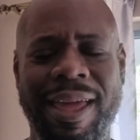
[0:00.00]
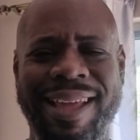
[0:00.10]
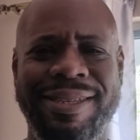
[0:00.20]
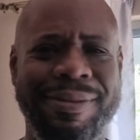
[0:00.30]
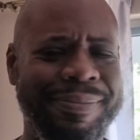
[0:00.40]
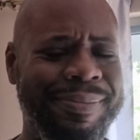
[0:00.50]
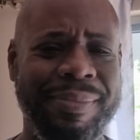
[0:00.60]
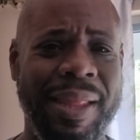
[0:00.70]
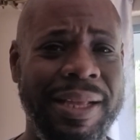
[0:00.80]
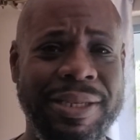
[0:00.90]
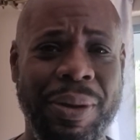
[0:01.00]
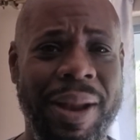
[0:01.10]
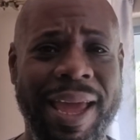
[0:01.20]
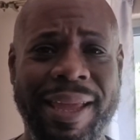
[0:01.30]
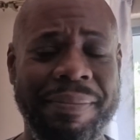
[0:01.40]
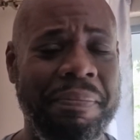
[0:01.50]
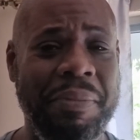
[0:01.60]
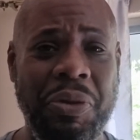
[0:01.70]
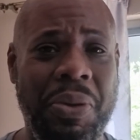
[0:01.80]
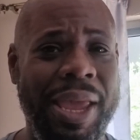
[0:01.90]
And so like,
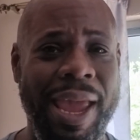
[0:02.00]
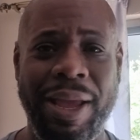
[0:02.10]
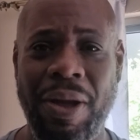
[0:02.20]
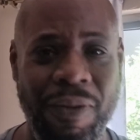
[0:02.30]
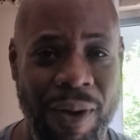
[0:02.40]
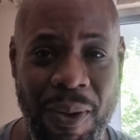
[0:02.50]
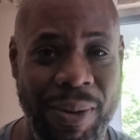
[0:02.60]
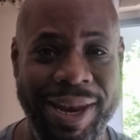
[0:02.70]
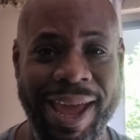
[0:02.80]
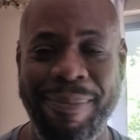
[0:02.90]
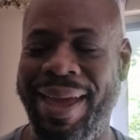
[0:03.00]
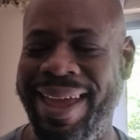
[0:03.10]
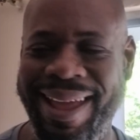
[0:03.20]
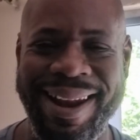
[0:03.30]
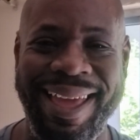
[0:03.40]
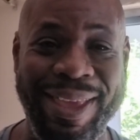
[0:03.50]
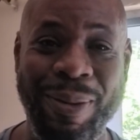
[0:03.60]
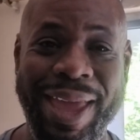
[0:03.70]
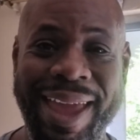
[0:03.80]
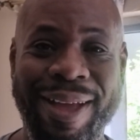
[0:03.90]
you can't go wrong with that, man. Like, you
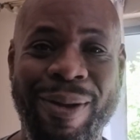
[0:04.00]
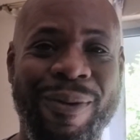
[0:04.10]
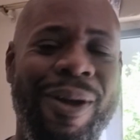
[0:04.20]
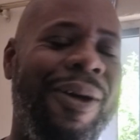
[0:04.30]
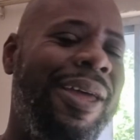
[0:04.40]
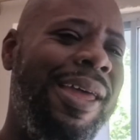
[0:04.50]
can't go wrong.